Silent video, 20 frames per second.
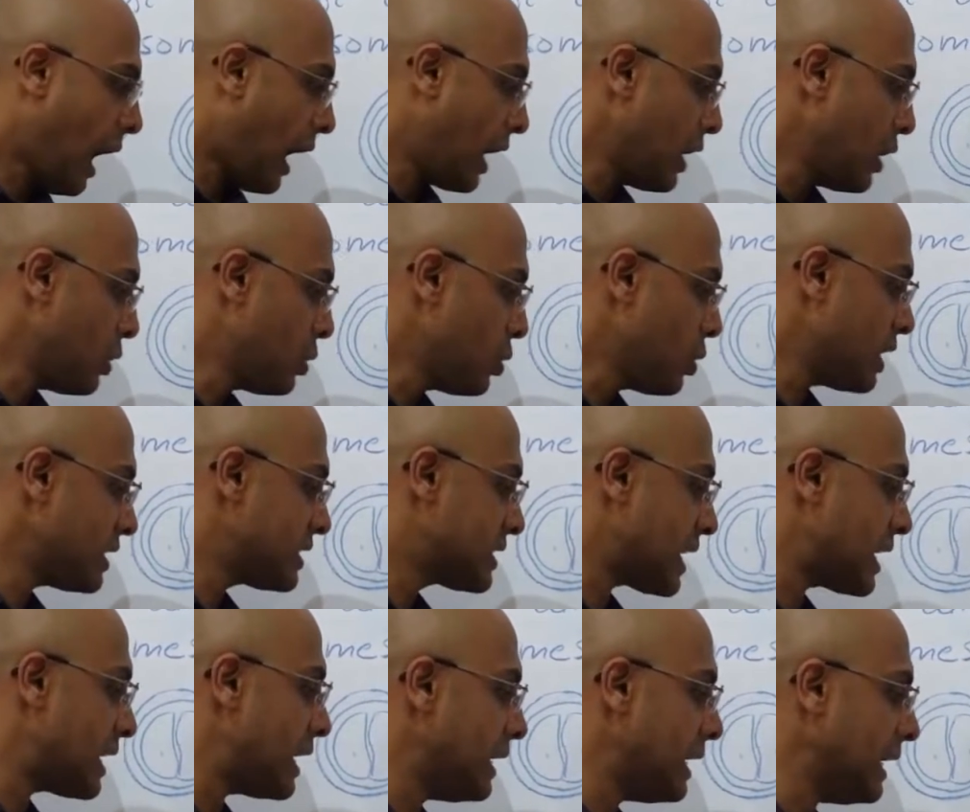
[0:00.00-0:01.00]
and do a
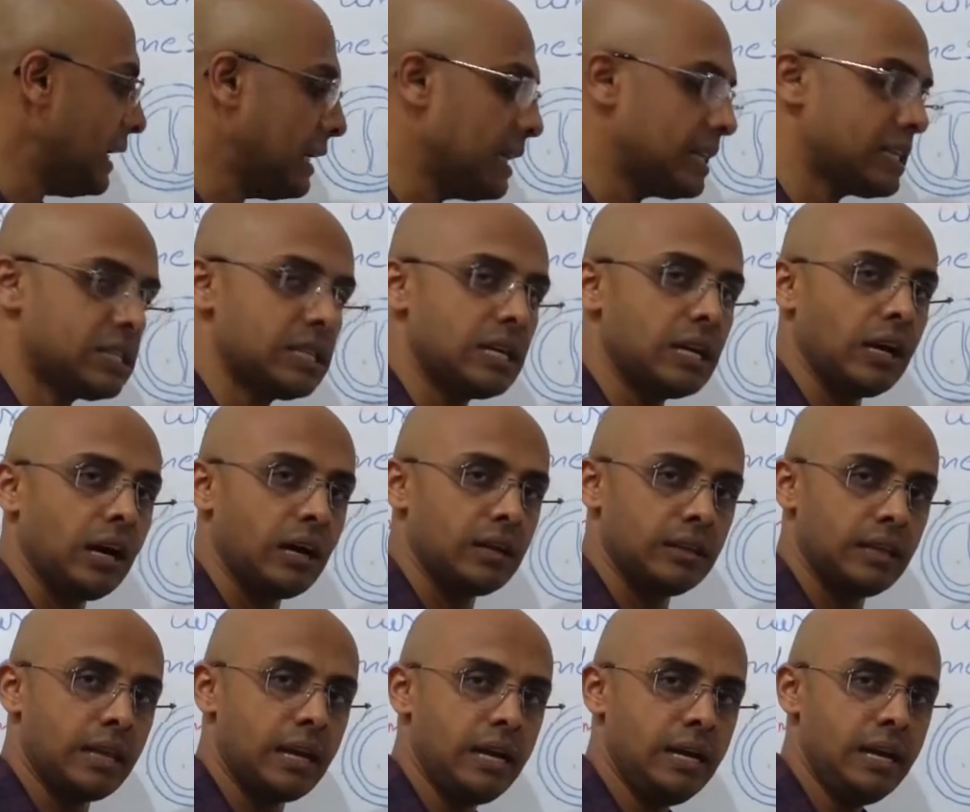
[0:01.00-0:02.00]
genetic testing
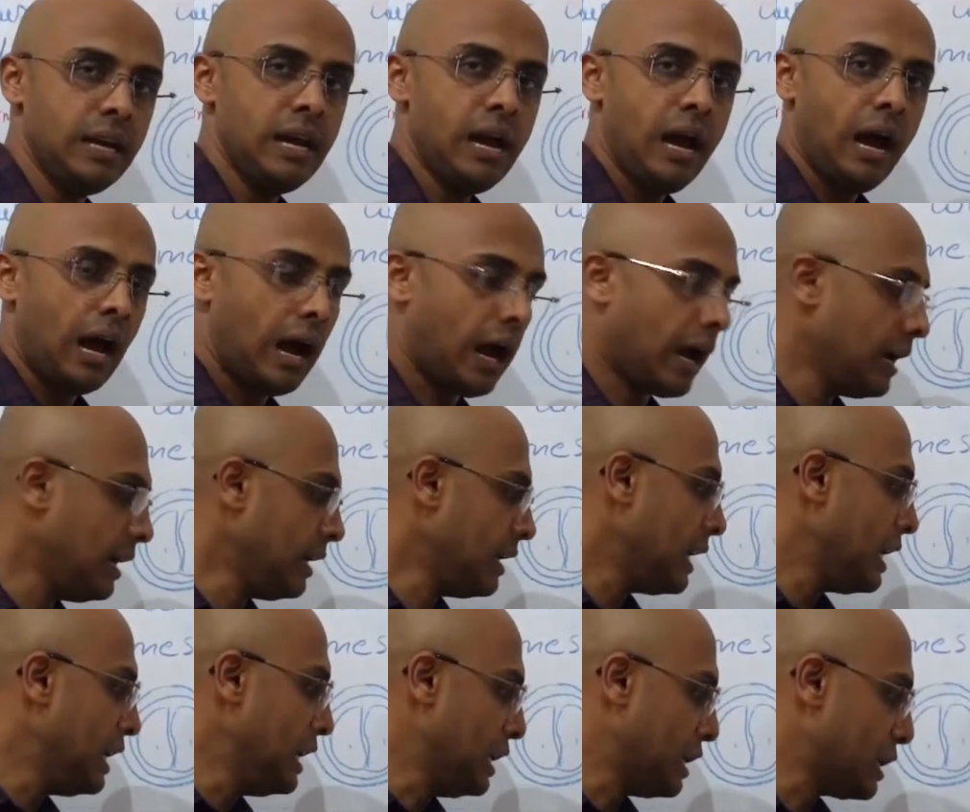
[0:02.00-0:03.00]
on that
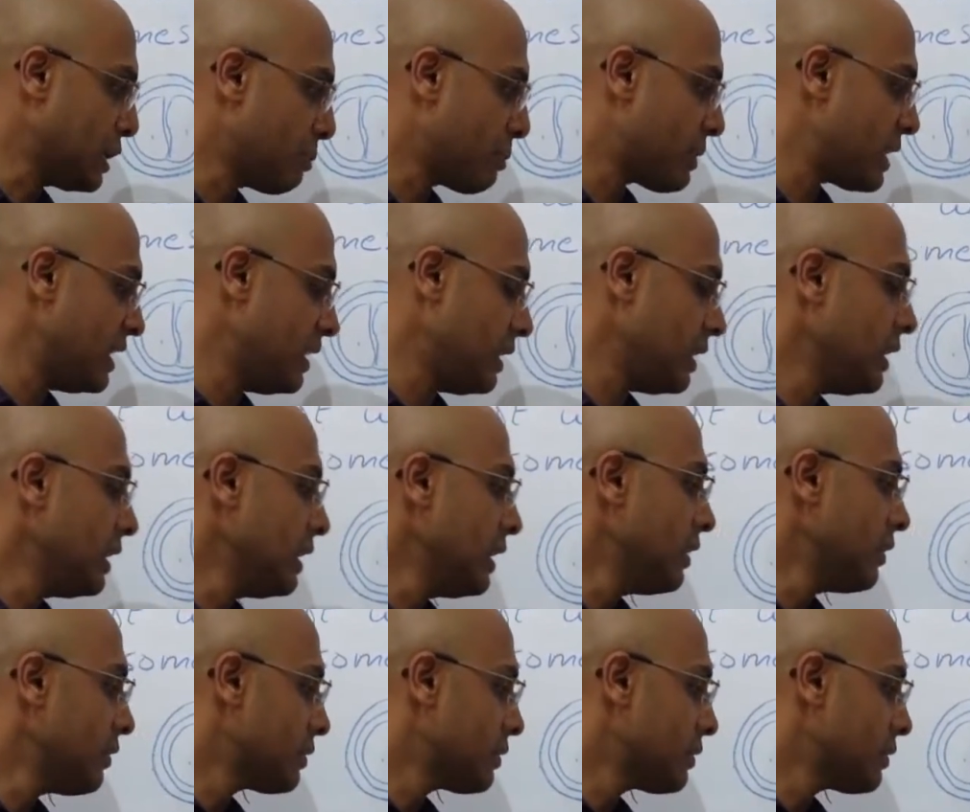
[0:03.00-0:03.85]
and interpret.